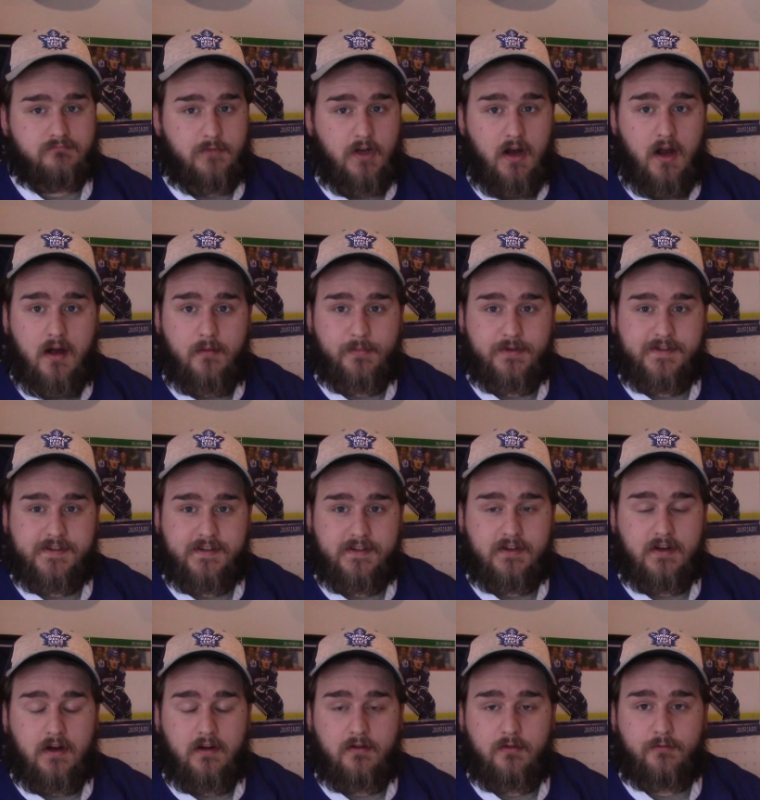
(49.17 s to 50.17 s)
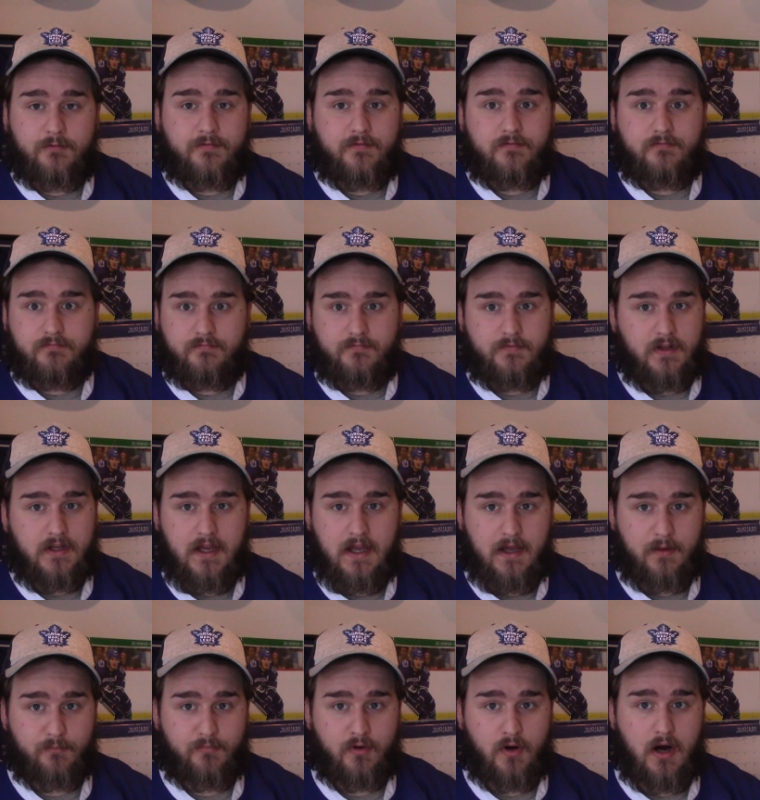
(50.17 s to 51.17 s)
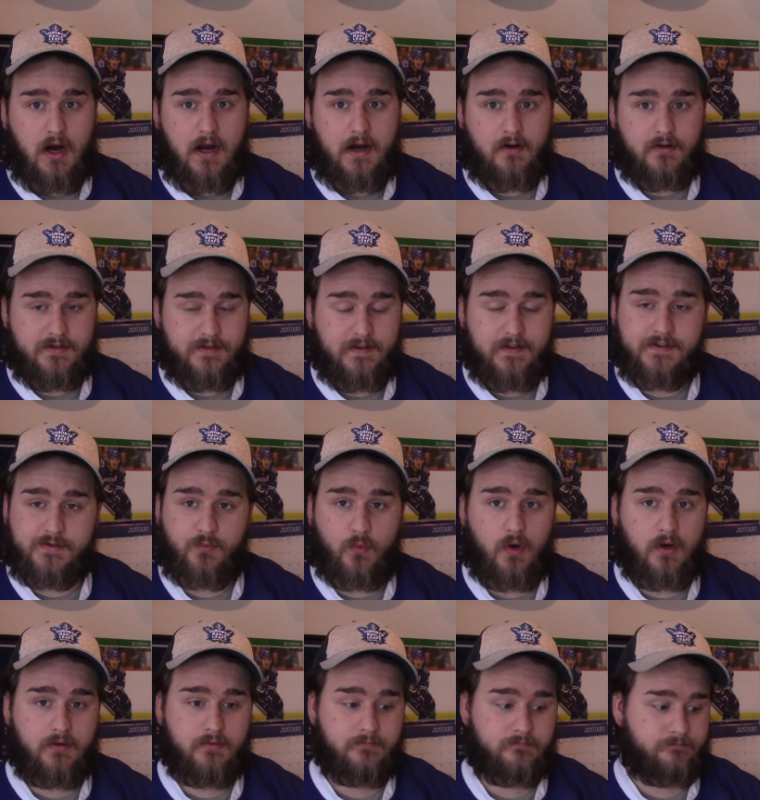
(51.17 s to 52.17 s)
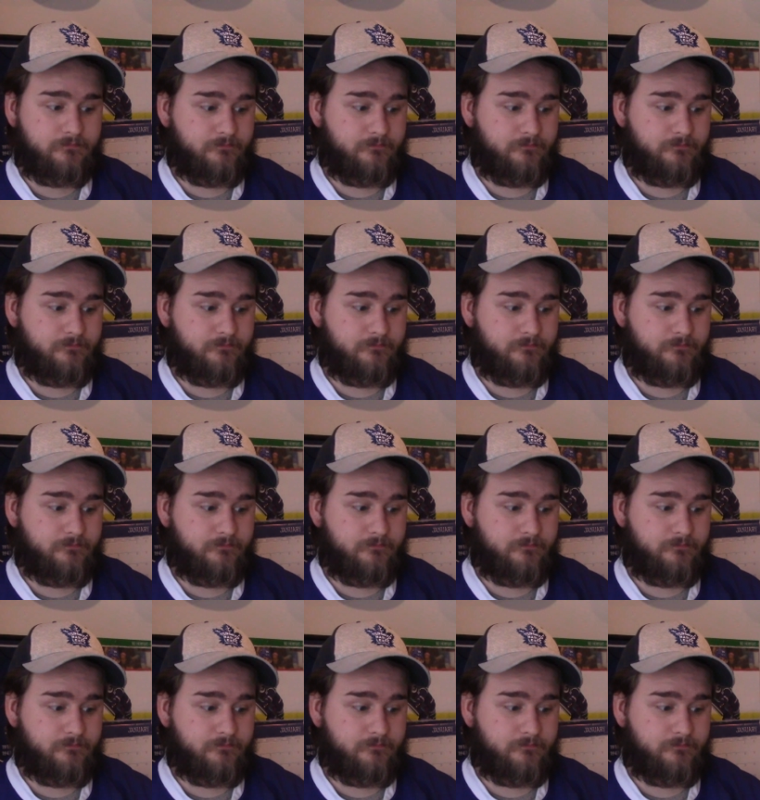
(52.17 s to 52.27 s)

opposite of the game prior to this one.